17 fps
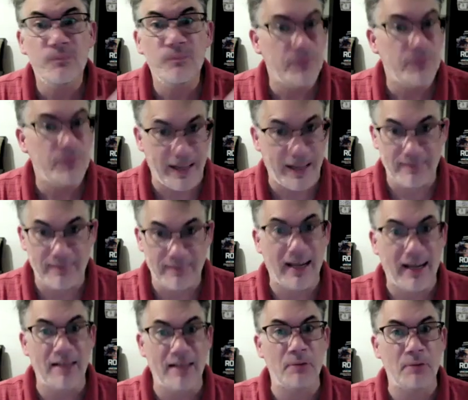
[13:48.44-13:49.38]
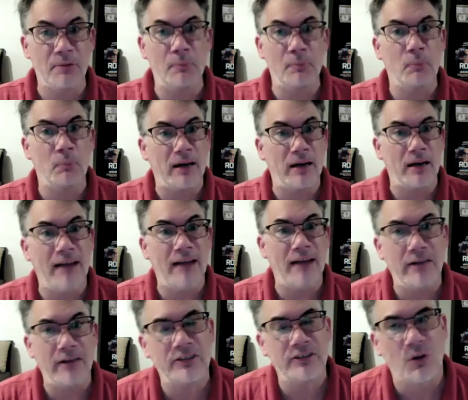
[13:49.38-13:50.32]
That's mm-hmm. getting people better ad
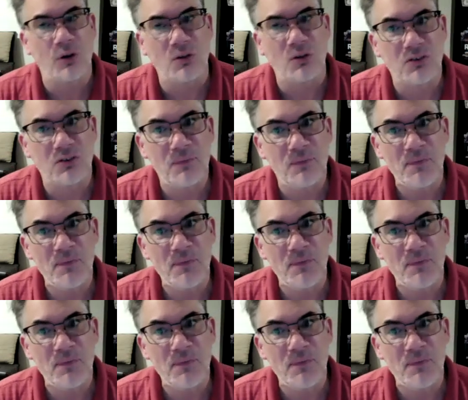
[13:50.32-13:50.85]
results.